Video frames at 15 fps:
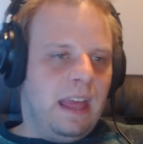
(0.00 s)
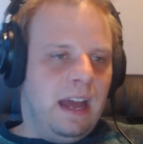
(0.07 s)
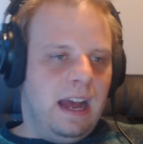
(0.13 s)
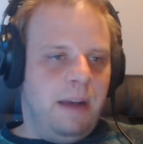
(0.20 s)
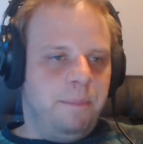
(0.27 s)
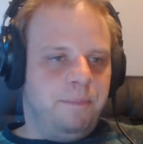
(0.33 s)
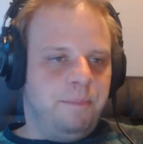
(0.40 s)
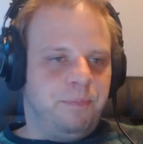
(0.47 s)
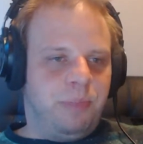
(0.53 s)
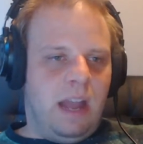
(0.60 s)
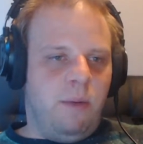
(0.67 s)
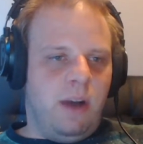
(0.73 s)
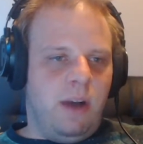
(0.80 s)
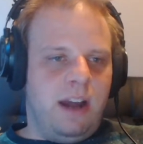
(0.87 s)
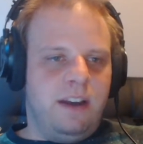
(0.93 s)
I
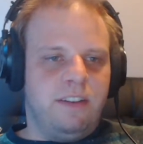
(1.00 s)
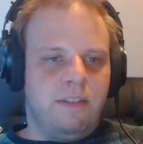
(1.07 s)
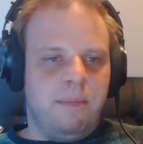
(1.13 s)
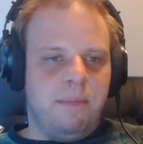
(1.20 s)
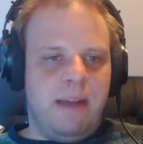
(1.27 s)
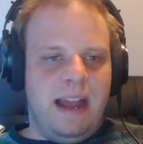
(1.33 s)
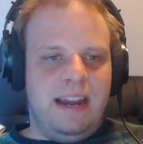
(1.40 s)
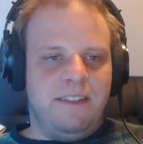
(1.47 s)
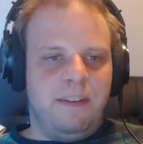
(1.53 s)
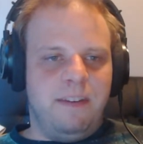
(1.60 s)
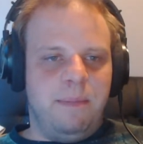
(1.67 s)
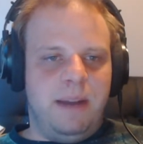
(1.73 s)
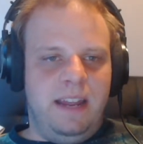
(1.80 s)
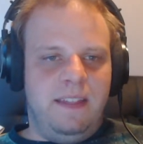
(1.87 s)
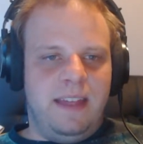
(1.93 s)
wanted to remind
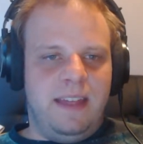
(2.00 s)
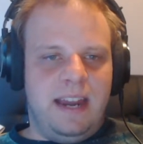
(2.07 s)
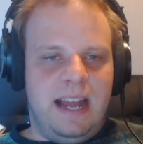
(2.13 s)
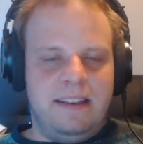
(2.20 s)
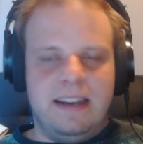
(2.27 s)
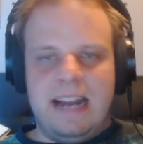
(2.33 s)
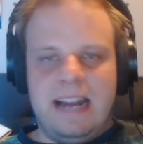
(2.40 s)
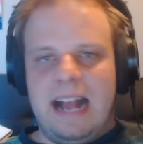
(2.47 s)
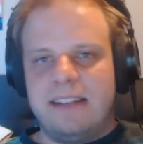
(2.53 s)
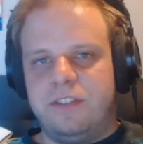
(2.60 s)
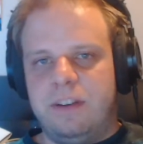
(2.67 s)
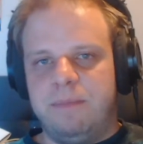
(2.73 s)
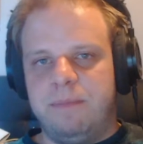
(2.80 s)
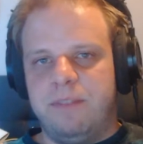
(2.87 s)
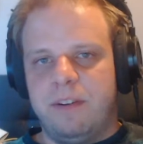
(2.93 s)
everybody that I did ask
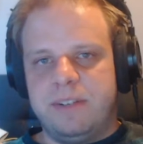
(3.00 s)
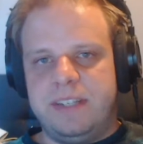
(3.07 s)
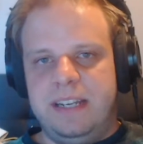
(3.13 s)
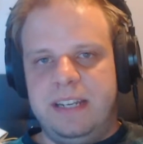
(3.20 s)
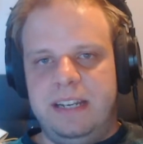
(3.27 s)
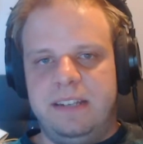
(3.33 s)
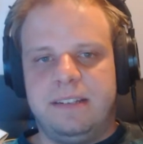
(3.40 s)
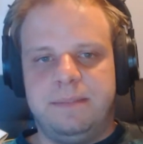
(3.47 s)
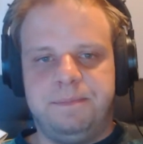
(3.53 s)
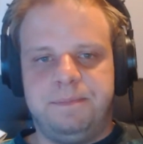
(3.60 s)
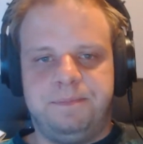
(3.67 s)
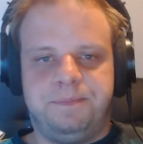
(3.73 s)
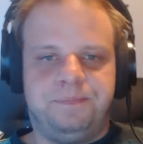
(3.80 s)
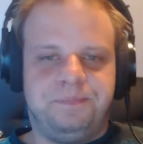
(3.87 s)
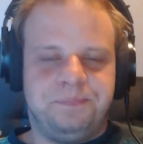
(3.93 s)
Jim for receipts,
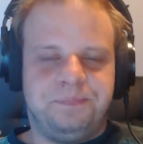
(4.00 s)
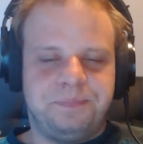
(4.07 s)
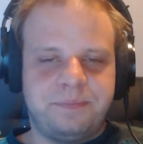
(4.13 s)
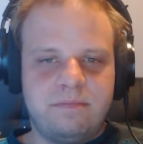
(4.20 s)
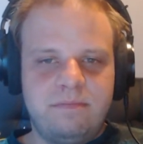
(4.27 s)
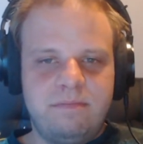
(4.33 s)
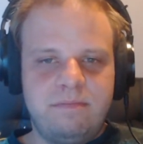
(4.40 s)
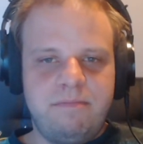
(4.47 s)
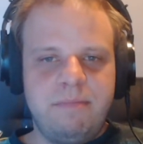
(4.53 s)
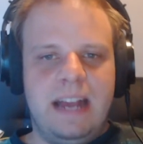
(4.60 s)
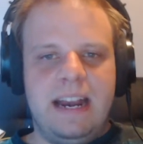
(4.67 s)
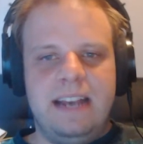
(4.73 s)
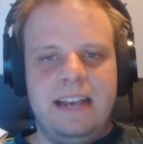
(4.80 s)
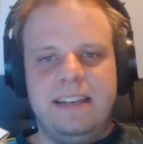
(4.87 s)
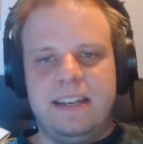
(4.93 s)
and
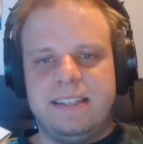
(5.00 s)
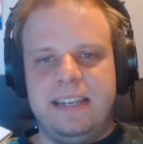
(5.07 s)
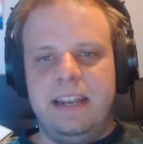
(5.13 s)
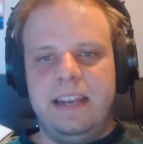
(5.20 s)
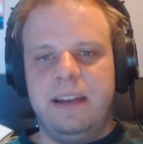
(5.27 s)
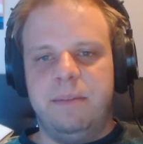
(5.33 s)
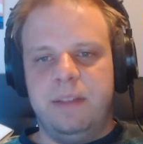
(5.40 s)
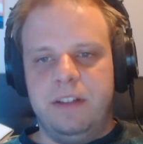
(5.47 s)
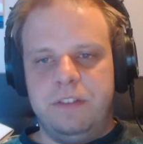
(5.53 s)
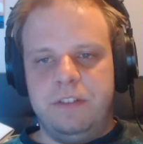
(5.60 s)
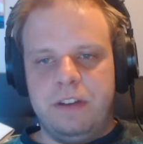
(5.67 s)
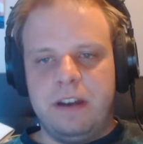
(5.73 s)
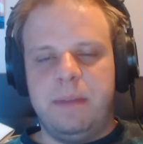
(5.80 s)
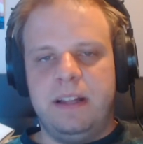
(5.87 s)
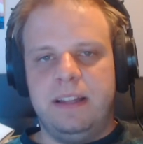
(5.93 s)
I did see him
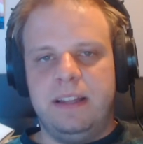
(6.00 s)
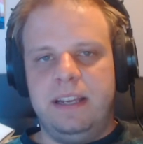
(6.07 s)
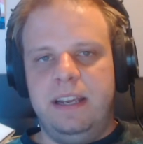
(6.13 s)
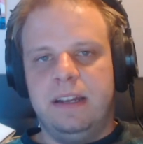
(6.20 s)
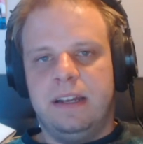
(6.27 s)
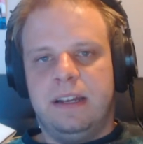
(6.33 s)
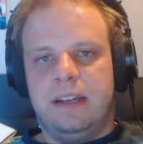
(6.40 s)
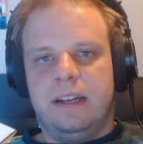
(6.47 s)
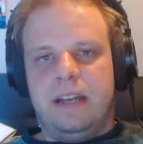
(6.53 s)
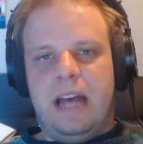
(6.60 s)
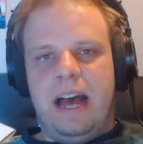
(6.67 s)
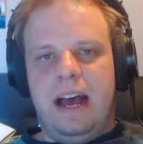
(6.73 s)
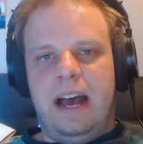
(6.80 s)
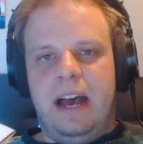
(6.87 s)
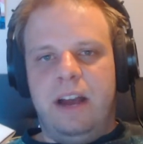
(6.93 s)
legitimately
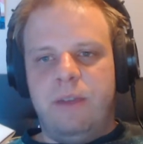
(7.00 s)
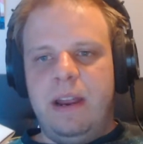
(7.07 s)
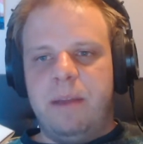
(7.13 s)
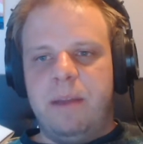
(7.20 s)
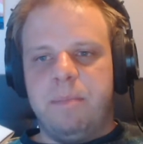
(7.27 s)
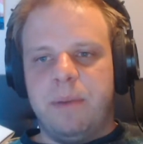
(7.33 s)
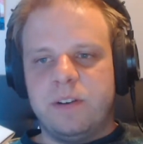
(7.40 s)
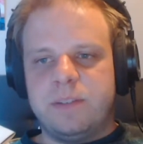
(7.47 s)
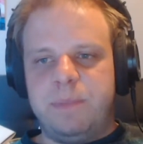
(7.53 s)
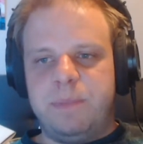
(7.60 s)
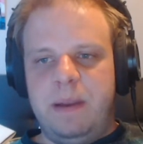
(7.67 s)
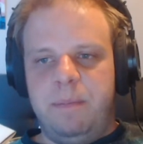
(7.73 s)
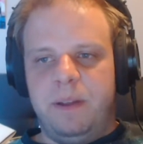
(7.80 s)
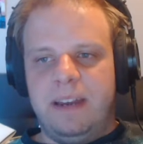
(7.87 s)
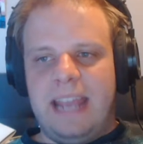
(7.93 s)
reimburse
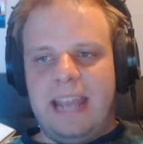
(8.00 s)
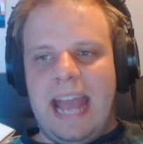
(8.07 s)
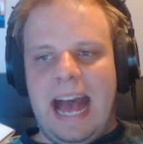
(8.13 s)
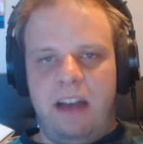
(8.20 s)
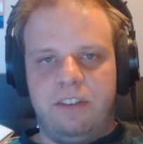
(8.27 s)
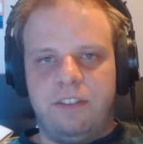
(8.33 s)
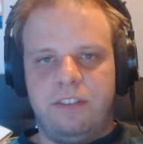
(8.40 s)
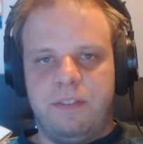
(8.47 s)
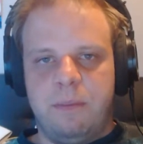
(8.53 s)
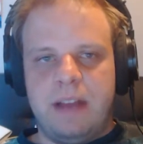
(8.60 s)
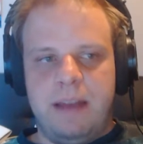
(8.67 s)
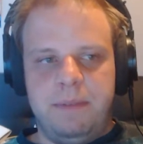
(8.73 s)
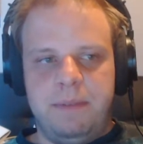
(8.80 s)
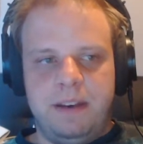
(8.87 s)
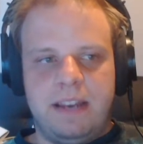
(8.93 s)
people in cash from
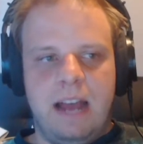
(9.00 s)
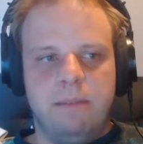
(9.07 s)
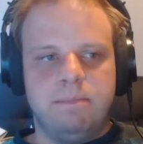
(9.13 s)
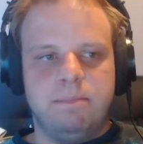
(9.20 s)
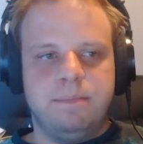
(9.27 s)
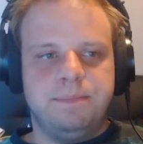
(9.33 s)
time to time